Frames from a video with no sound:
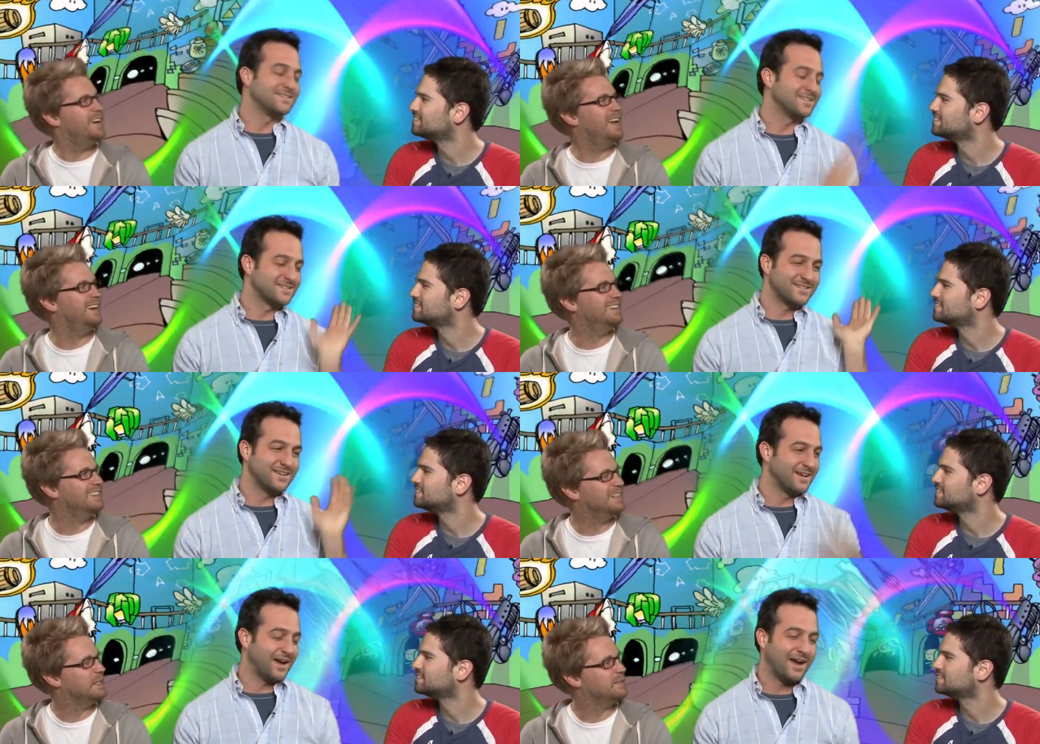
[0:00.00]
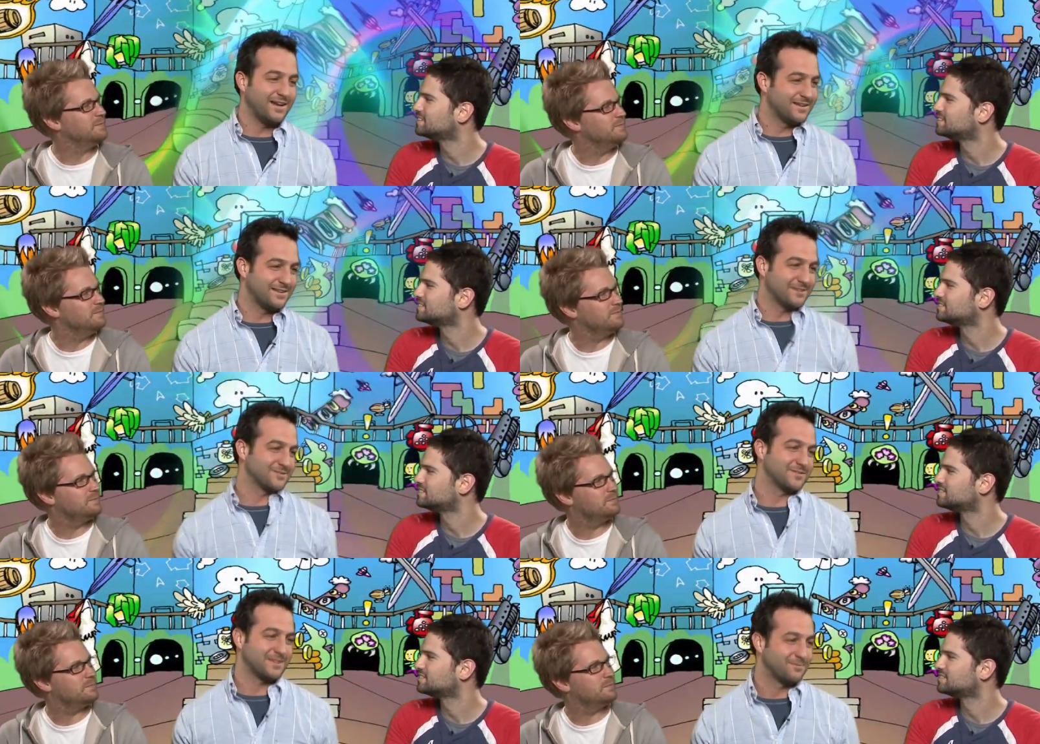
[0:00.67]
Speaker 1: is, it's. It, I didn't
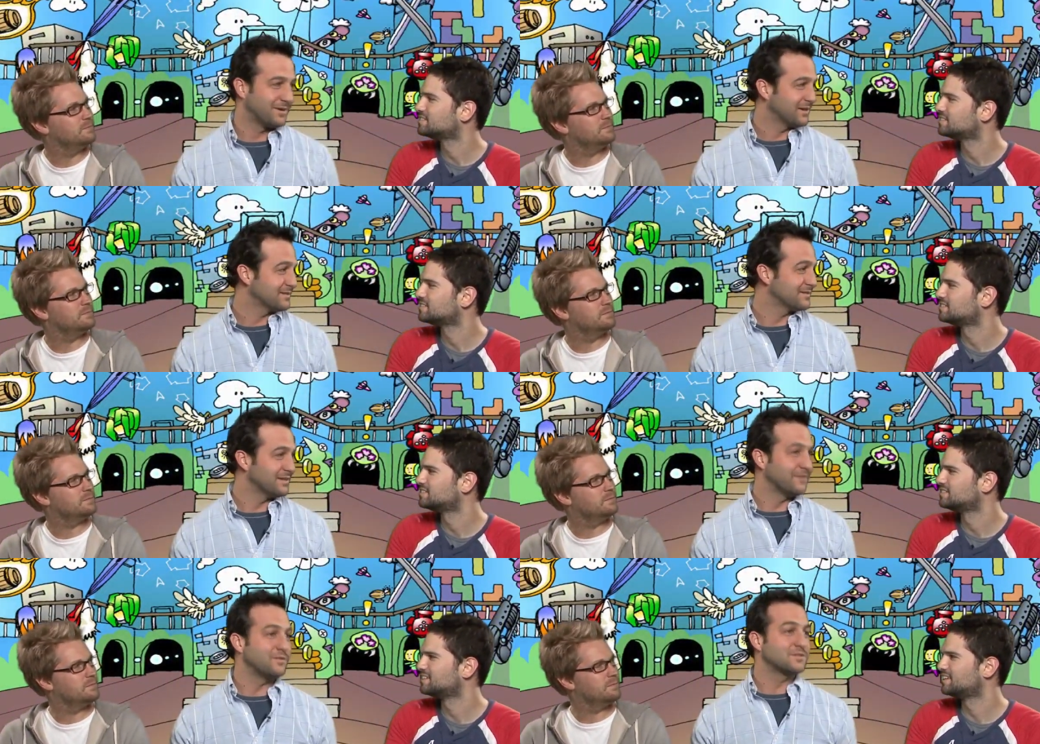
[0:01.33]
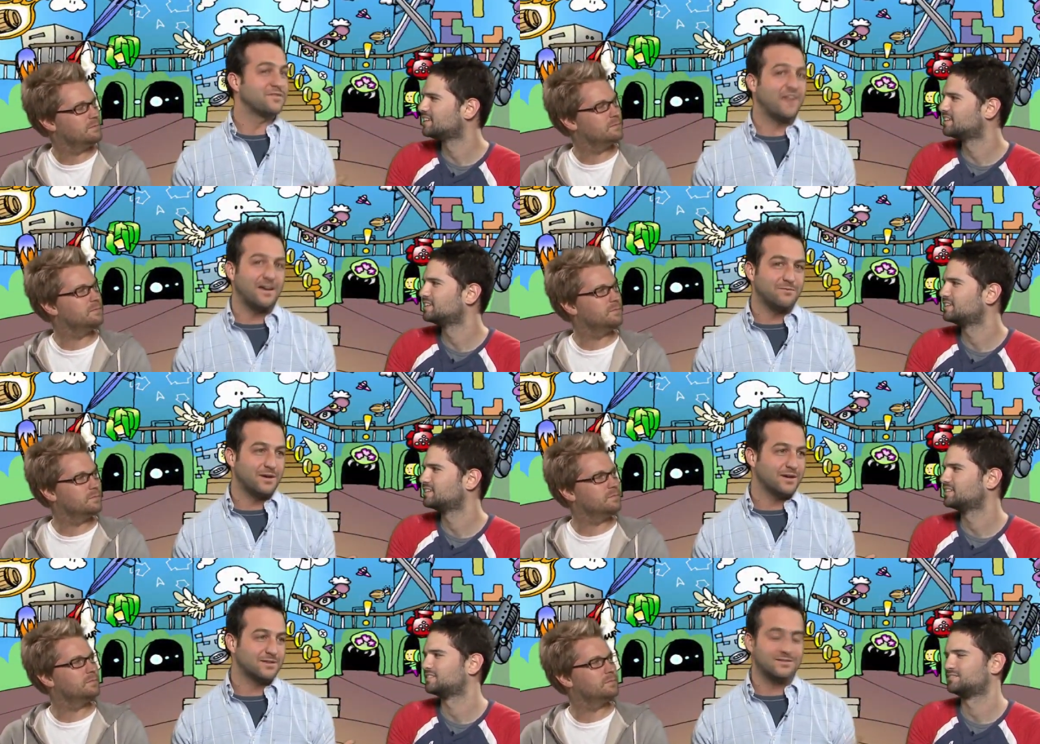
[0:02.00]
think it was worth ten bucks. If it was yeah.
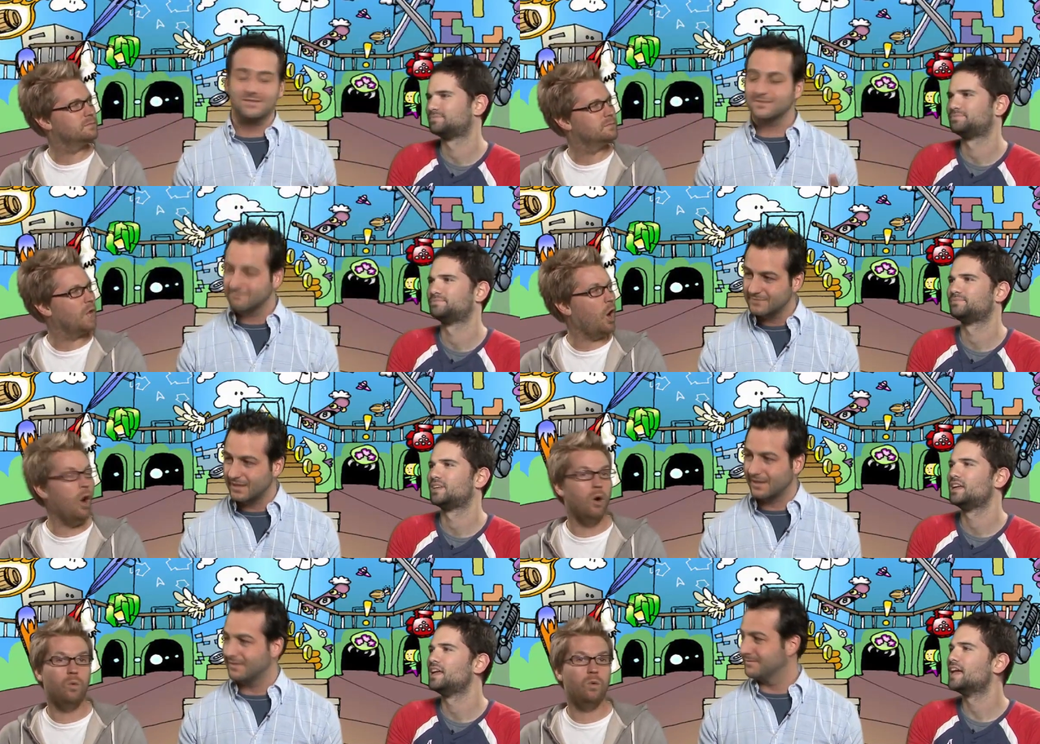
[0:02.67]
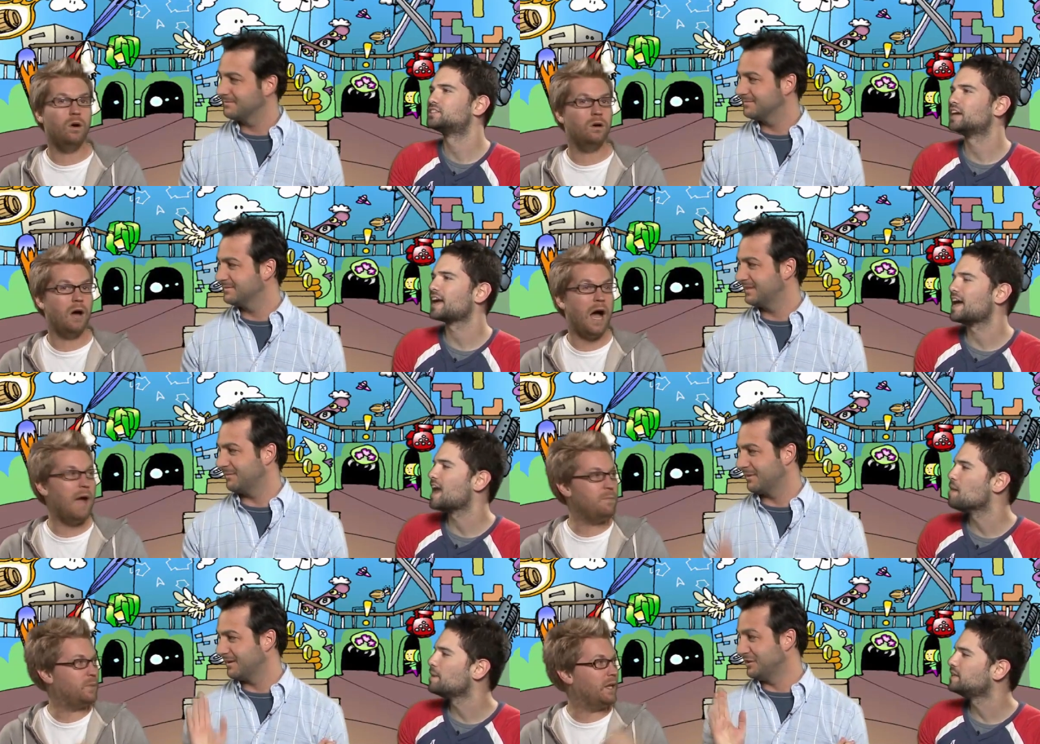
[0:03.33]
five bucks. Oh well, like,
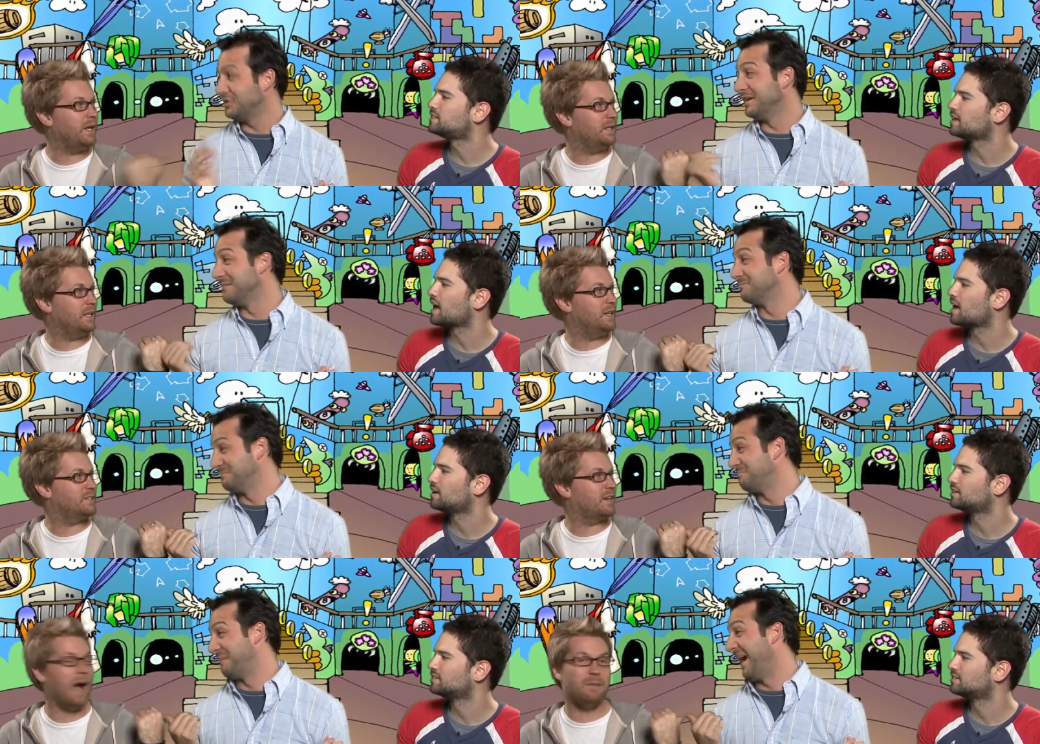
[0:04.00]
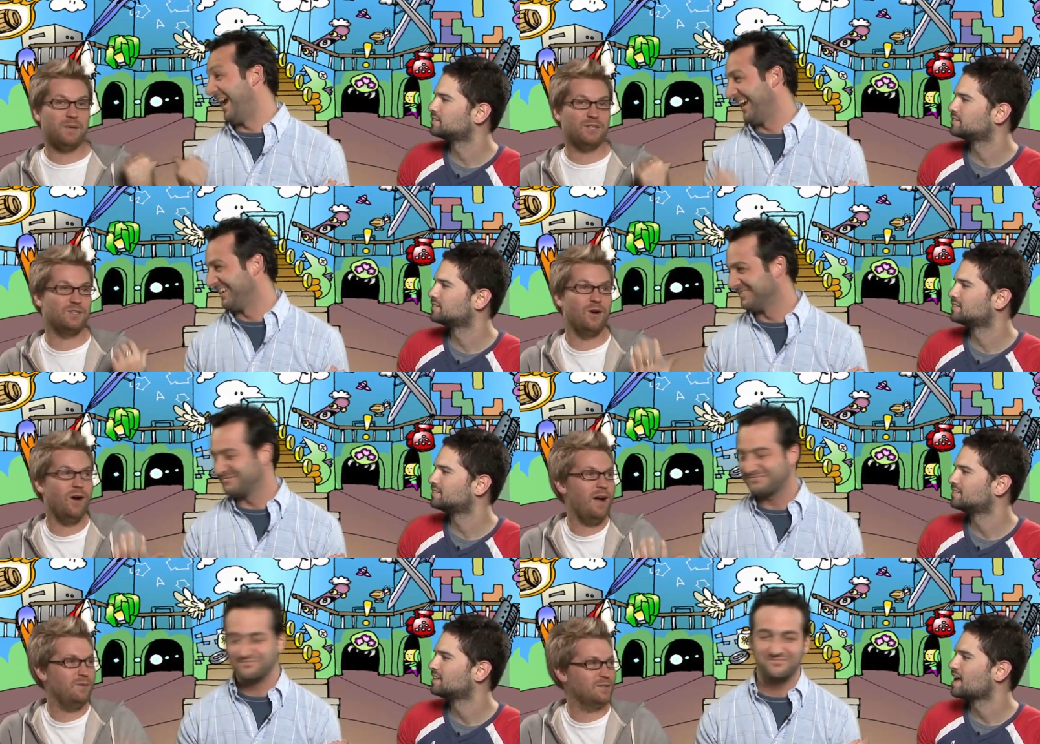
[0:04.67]
I many, played his copy, hey.
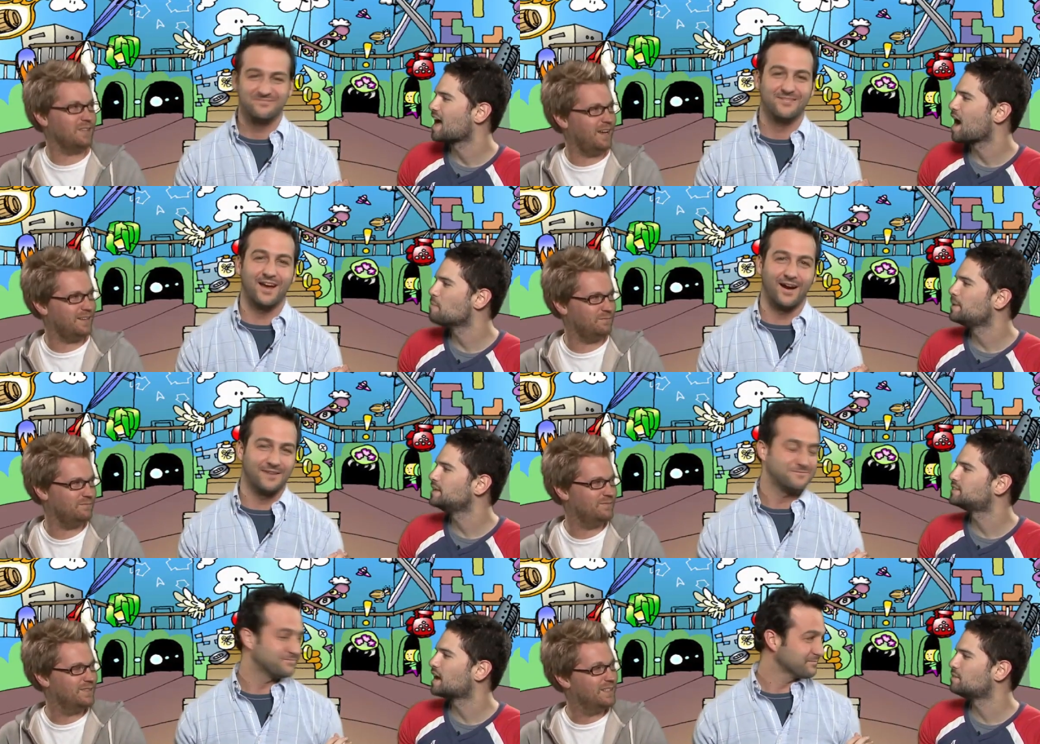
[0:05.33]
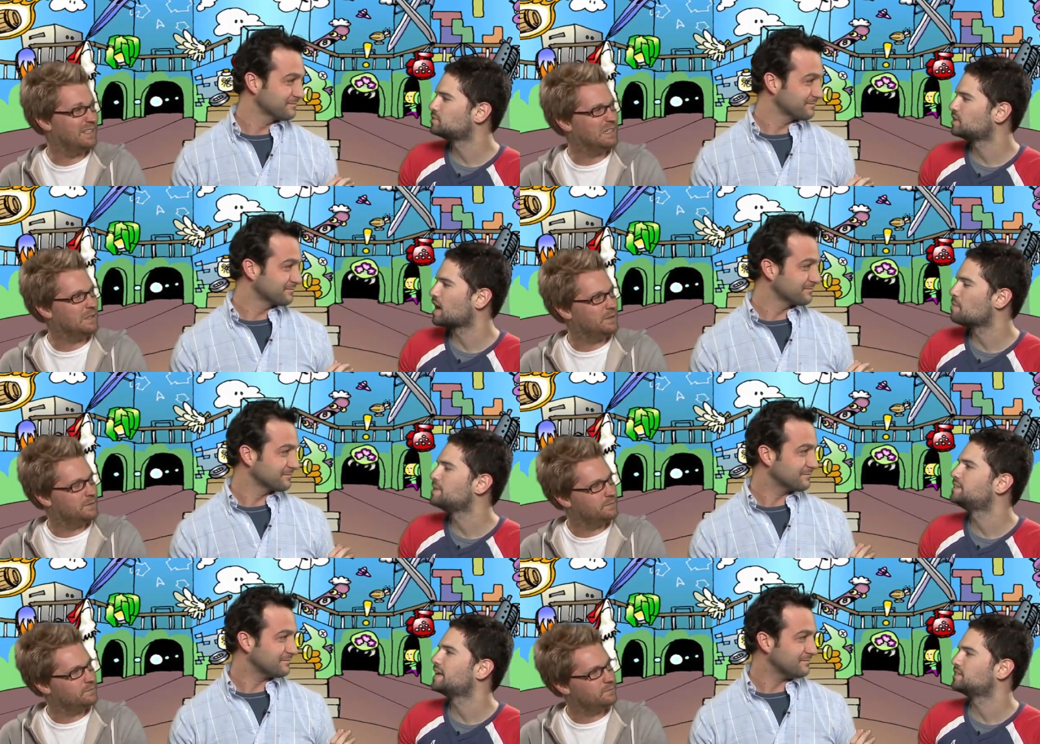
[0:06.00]
so I was like. How many
Speaker 2: times?
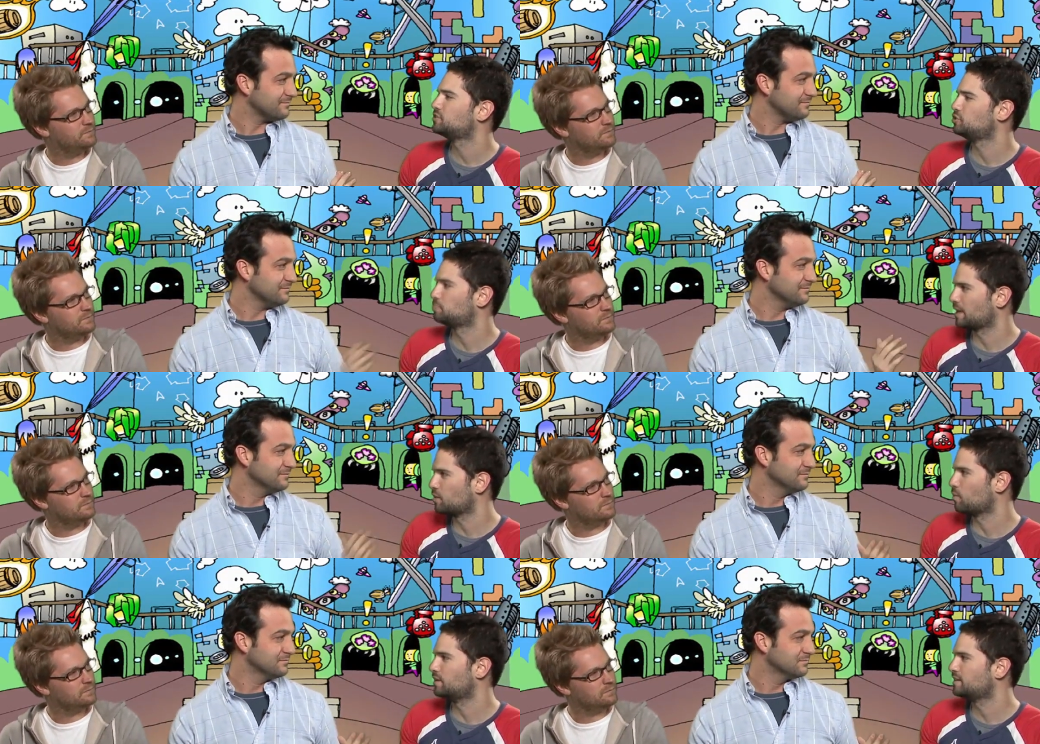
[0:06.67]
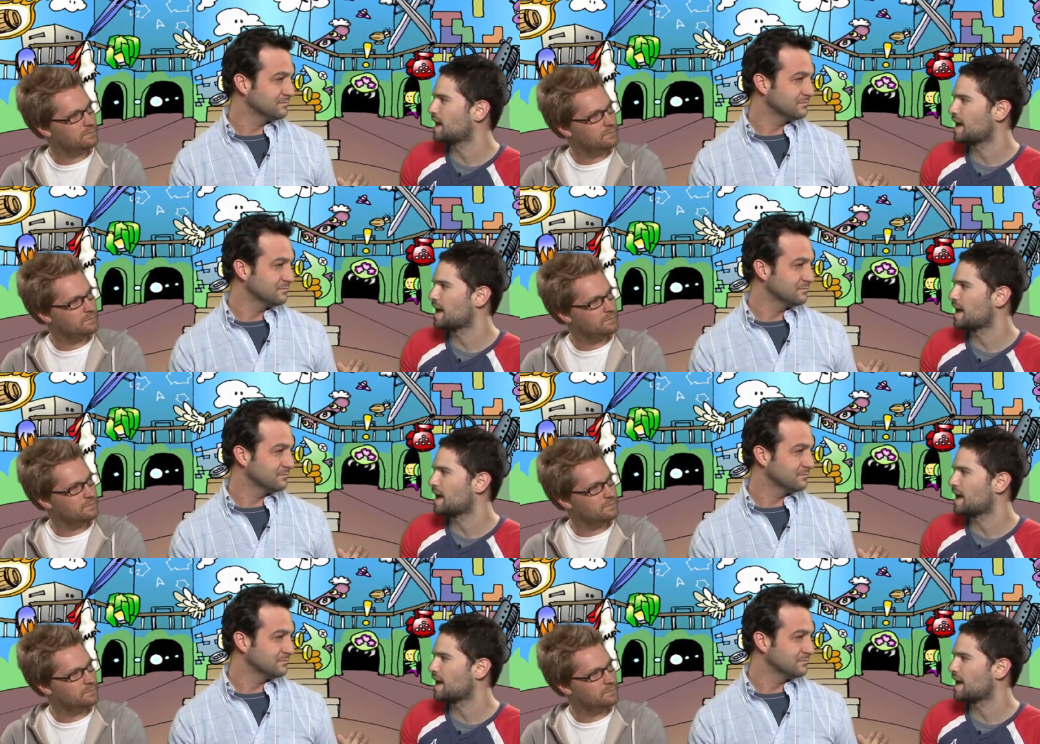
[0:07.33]
How many days you played it one